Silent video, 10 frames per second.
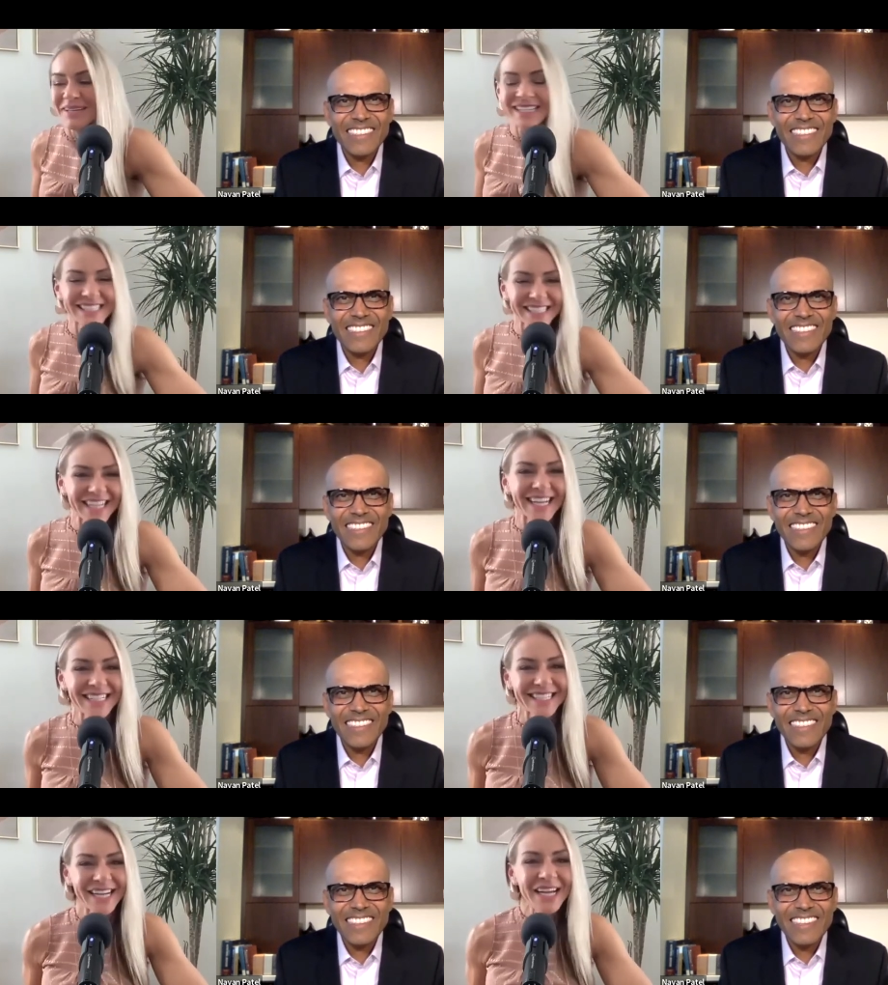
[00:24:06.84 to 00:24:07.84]

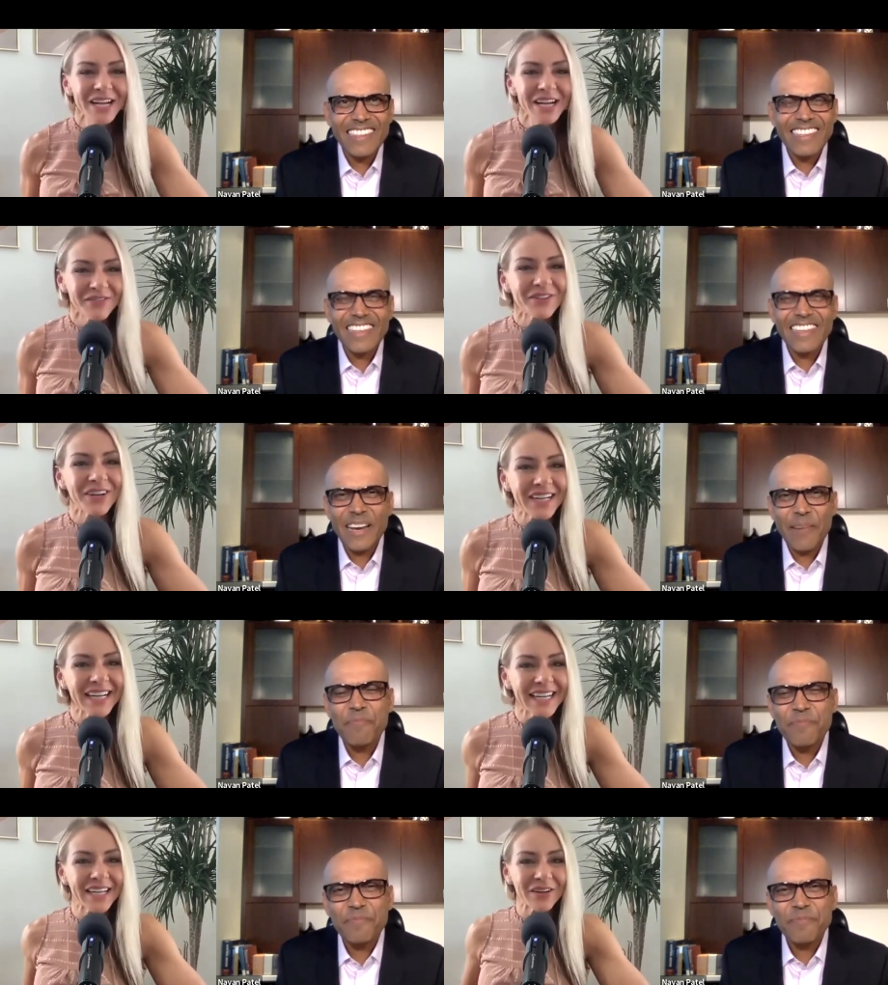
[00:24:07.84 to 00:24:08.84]
Speaker 1: pharmacist for kind of
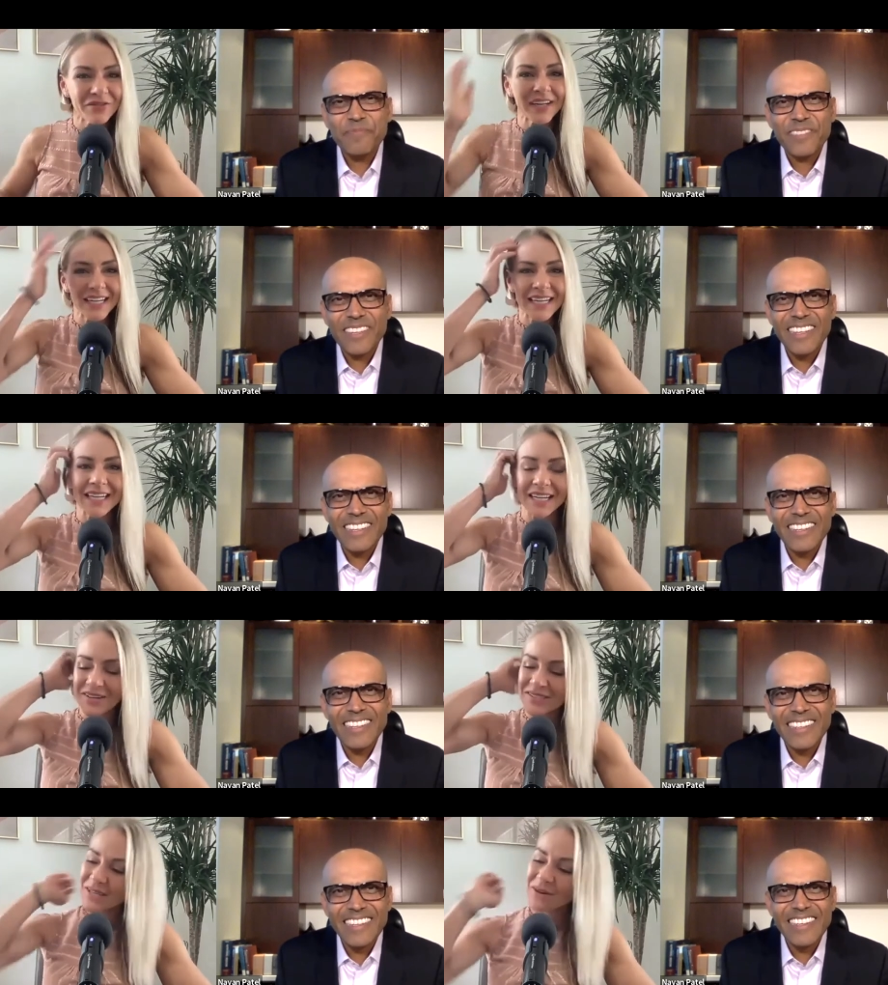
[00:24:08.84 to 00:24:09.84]
intervening, you know?
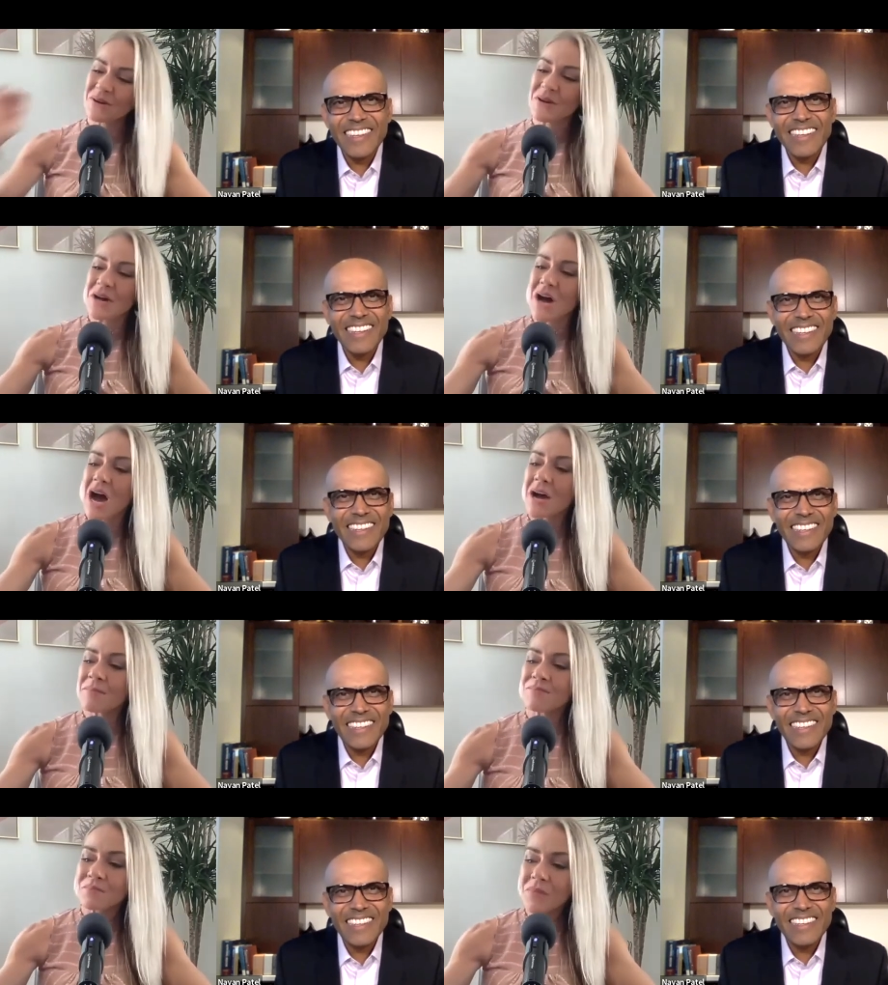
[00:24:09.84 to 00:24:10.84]
So, um,
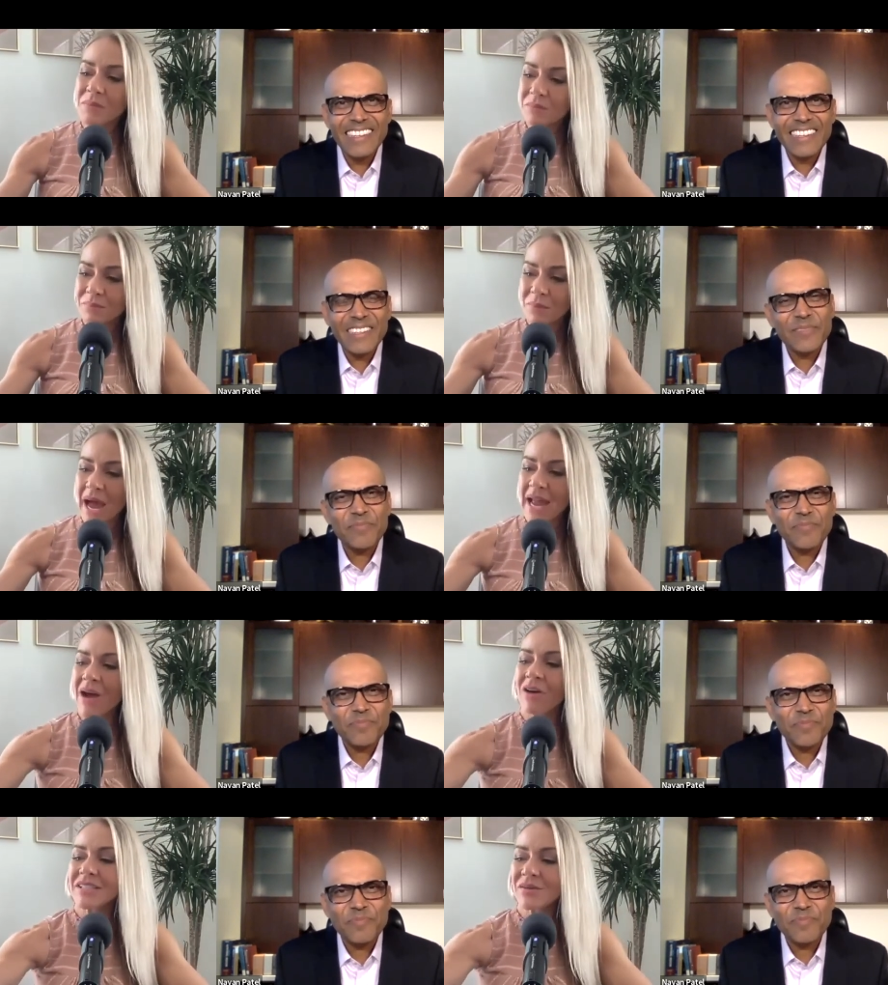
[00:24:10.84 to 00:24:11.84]
I
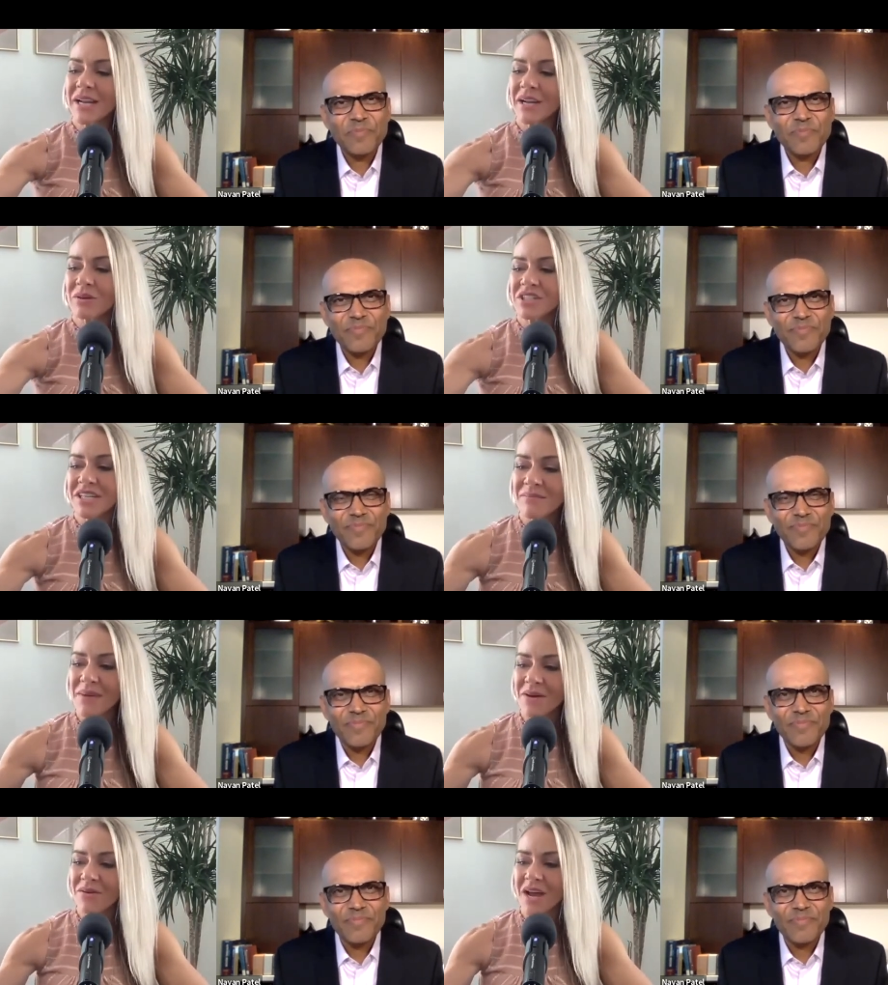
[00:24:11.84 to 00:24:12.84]
also had a question
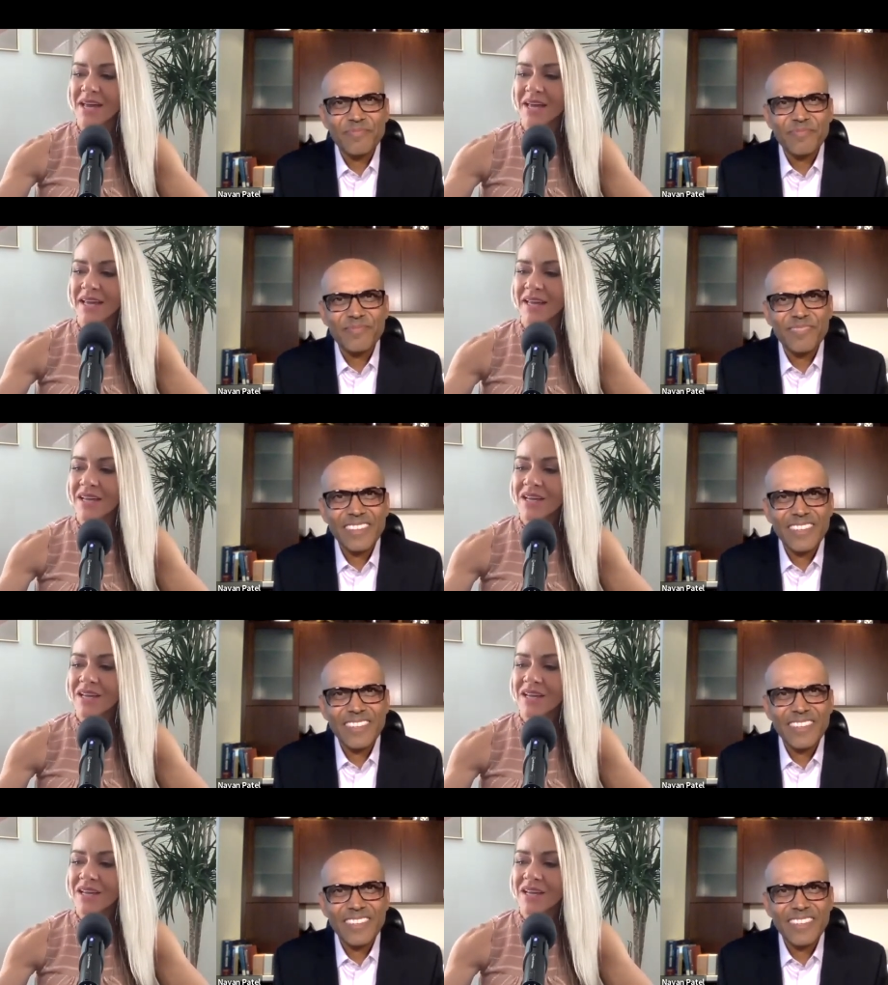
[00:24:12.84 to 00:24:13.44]
about, uh,